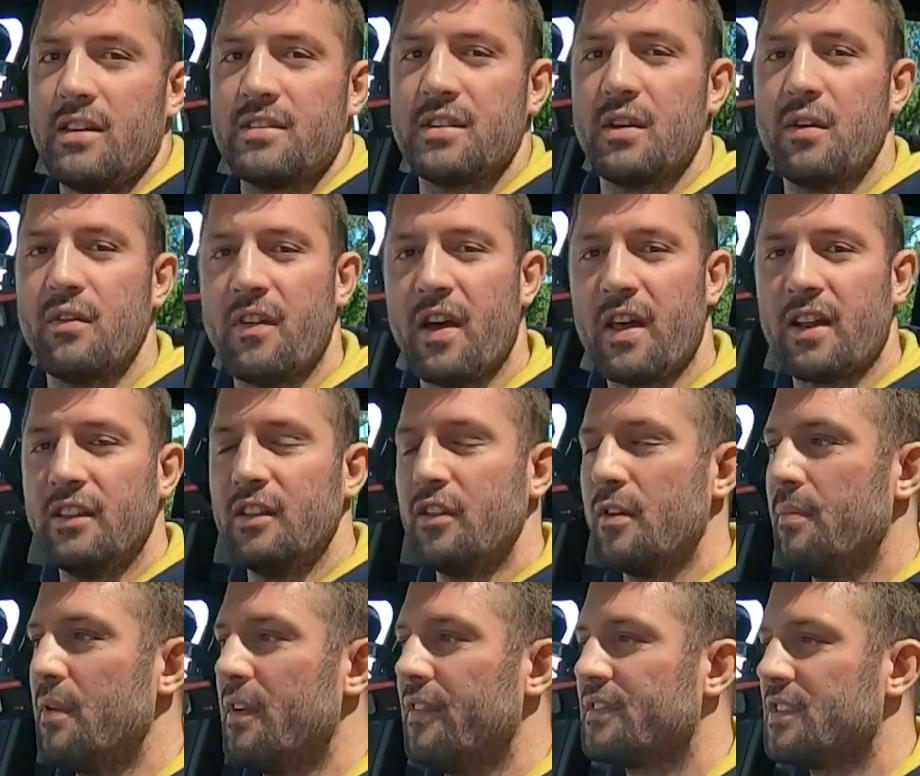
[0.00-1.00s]
so we've had a
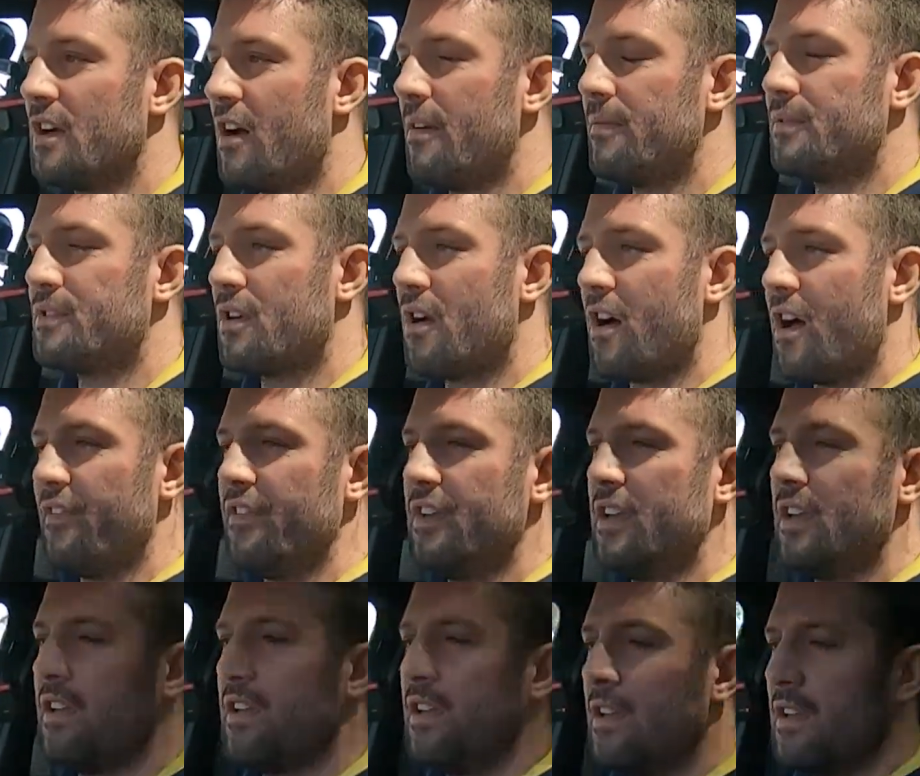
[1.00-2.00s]
little bit of time
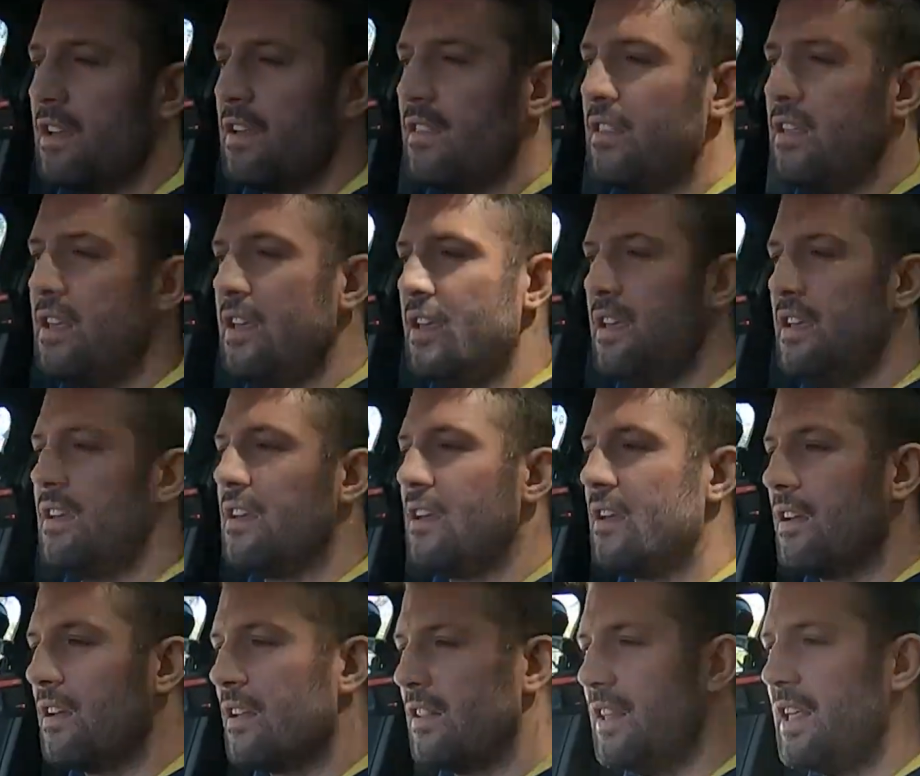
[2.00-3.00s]
driving the
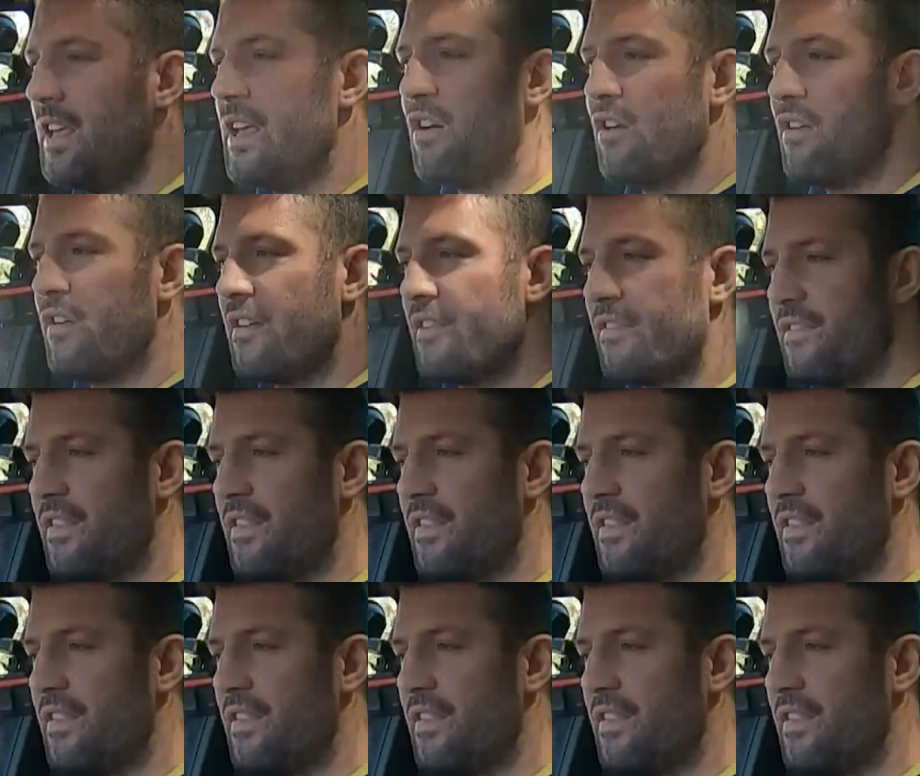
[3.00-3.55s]
Leon